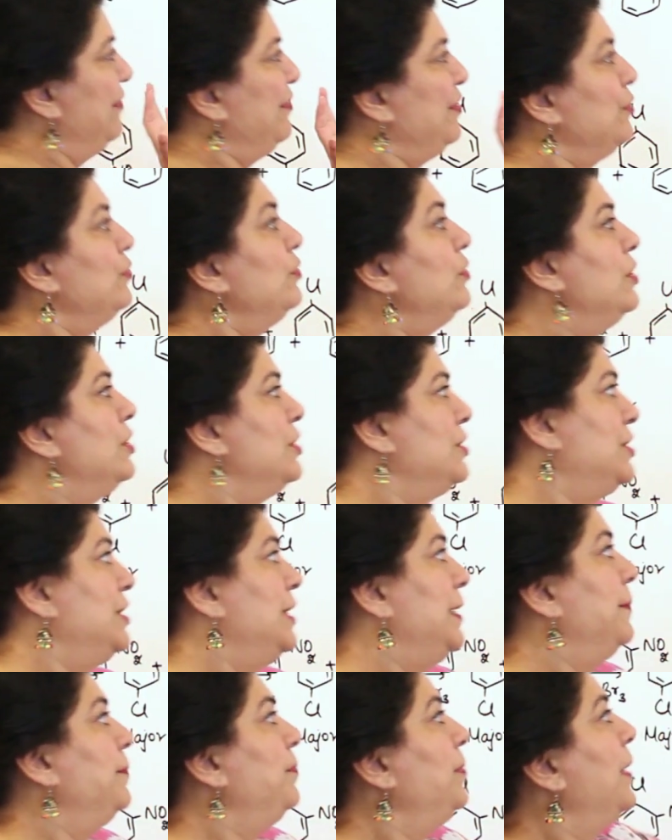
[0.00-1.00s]
if you
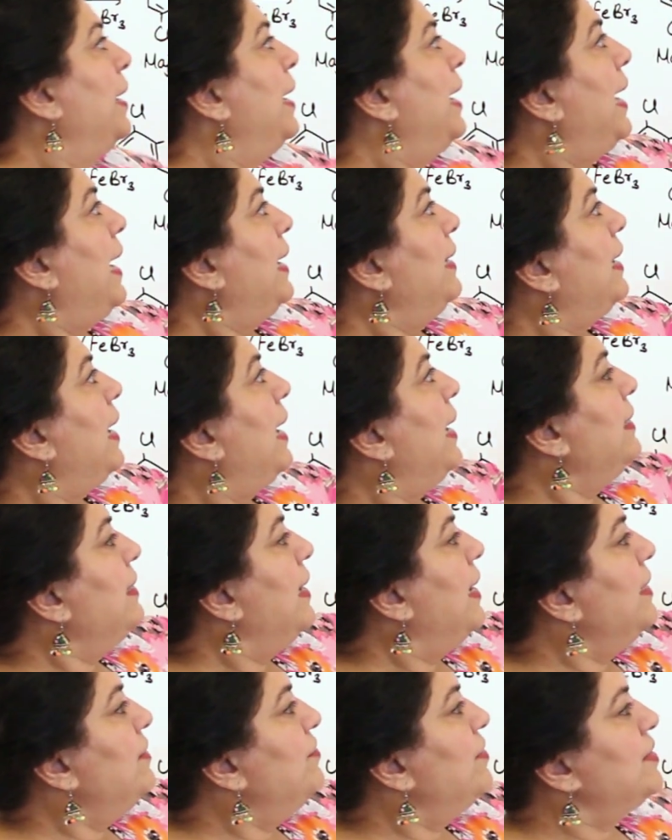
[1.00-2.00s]
see. And
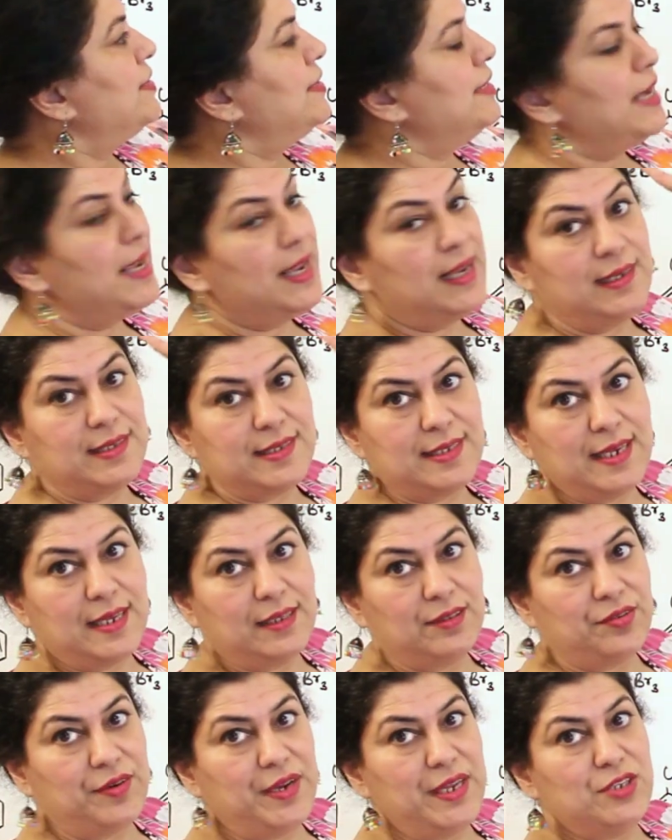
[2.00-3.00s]
anhydrous
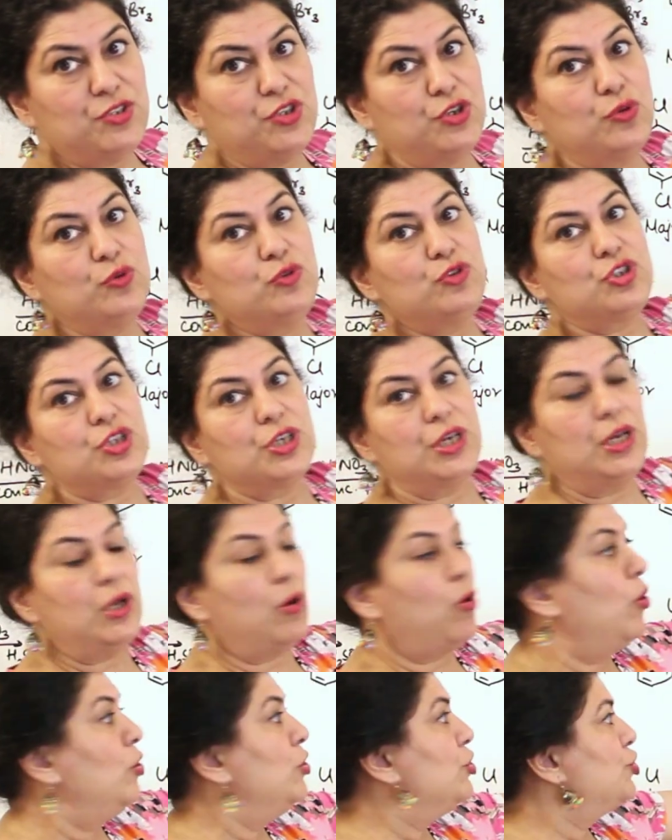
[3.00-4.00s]
AlCl3 is used
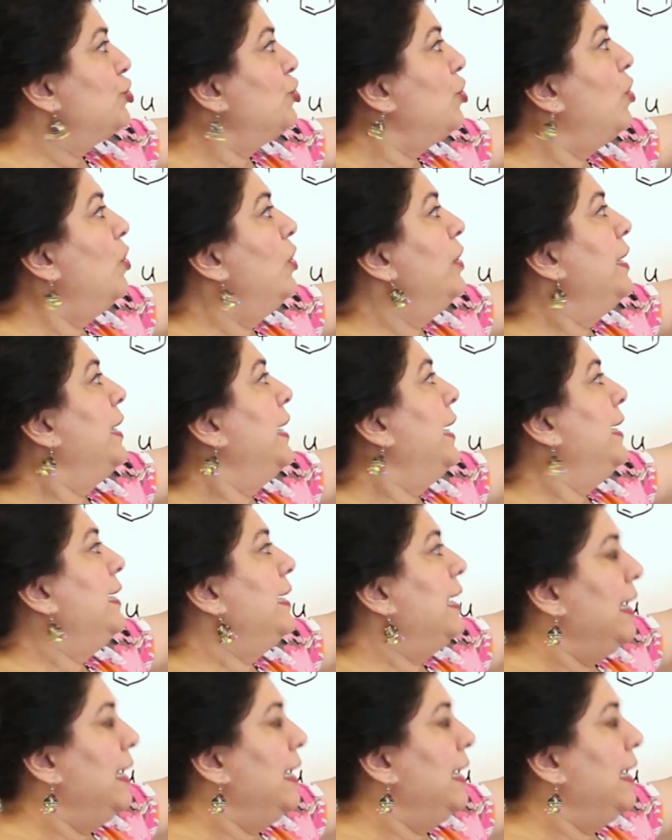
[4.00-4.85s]
also in